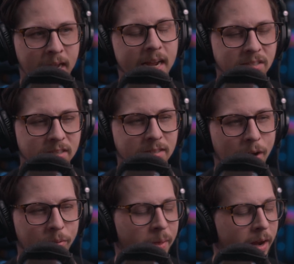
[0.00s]
cases
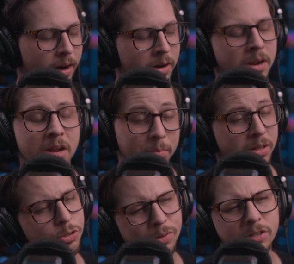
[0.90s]
out there,
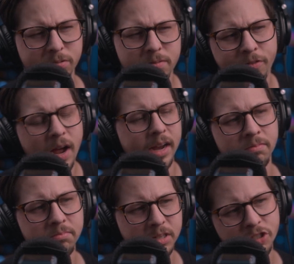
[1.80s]
but this one's
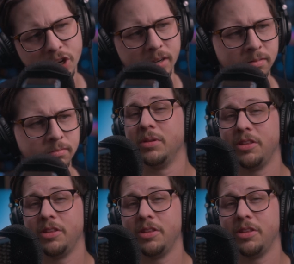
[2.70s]
fine. It's good.